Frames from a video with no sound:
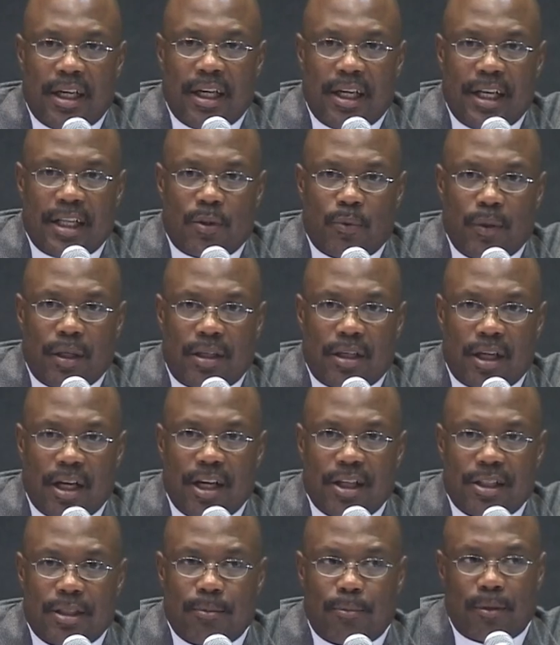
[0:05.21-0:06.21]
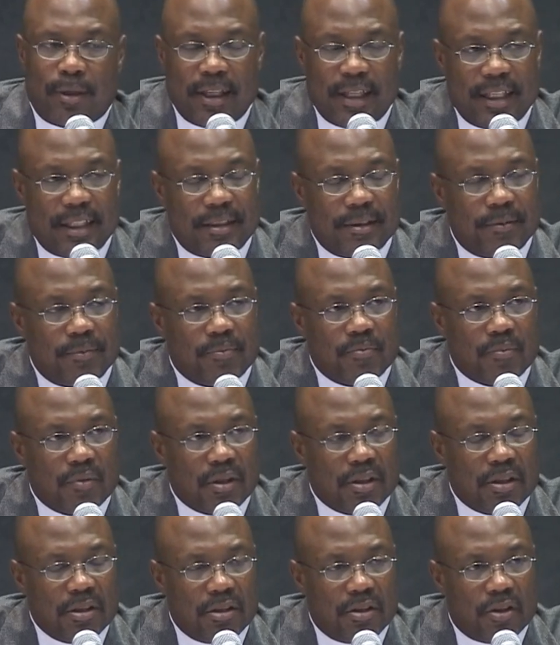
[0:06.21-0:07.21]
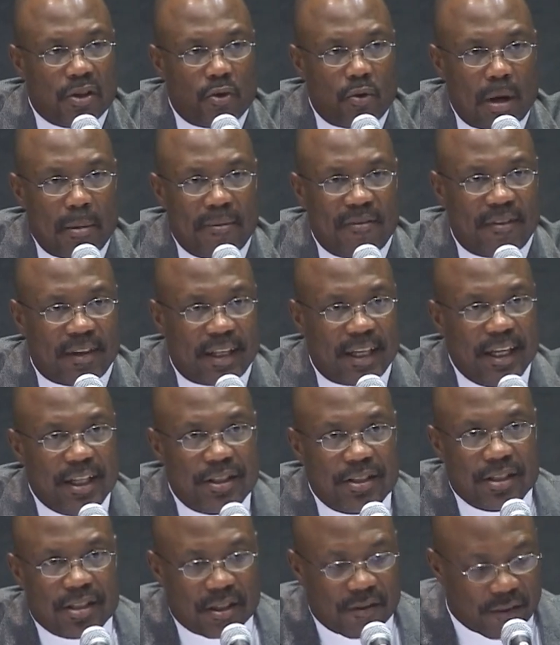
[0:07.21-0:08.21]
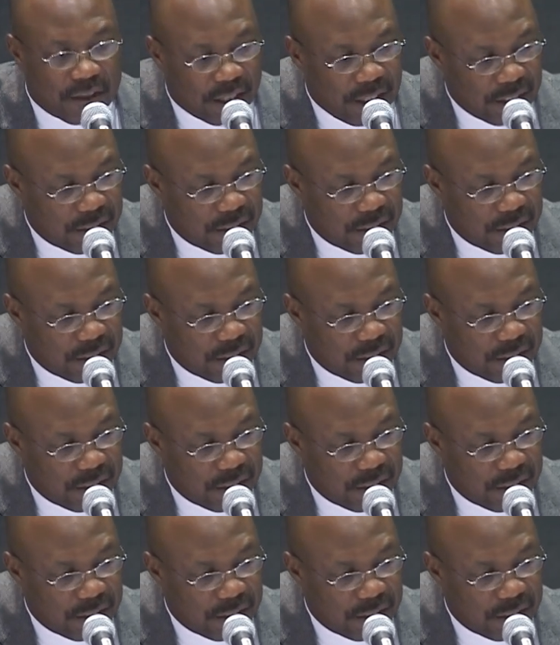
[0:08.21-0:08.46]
as we contemplate the ramifications of the